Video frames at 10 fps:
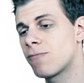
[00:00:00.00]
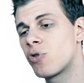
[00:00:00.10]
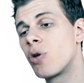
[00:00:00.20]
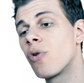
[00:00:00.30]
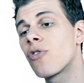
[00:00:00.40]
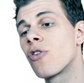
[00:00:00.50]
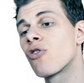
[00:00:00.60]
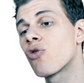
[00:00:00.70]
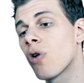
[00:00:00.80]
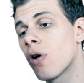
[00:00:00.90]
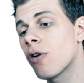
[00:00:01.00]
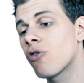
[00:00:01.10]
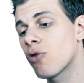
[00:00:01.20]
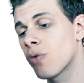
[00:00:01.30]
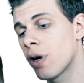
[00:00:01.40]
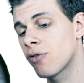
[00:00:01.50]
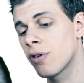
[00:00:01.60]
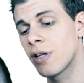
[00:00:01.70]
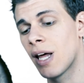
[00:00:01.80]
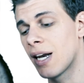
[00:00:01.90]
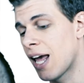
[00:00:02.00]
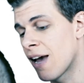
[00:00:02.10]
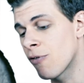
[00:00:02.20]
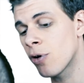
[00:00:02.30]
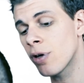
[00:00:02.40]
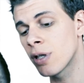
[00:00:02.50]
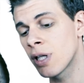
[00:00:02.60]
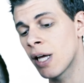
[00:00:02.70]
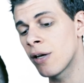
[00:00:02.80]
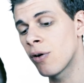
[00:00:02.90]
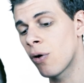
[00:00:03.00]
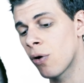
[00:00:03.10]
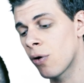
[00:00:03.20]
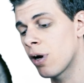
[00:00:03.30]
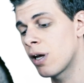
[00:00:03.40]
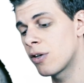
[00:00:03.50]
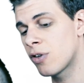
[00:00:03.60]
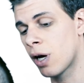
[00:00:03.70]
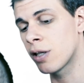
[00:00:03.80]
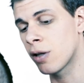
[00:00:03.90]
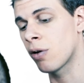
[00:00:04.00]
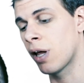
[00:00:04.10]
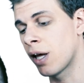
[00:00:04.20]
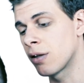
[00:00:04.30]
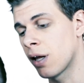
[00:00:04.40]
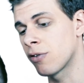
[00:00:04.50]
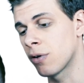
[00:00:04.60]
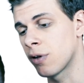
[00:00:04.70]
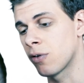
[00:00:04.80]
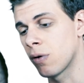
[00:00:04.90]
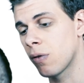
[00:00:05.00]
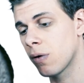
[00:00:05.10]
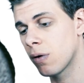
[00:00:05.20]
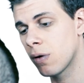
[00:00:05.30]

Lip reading: She was the strongest tarantula that ever laid her tiny little 8 legs on this earth.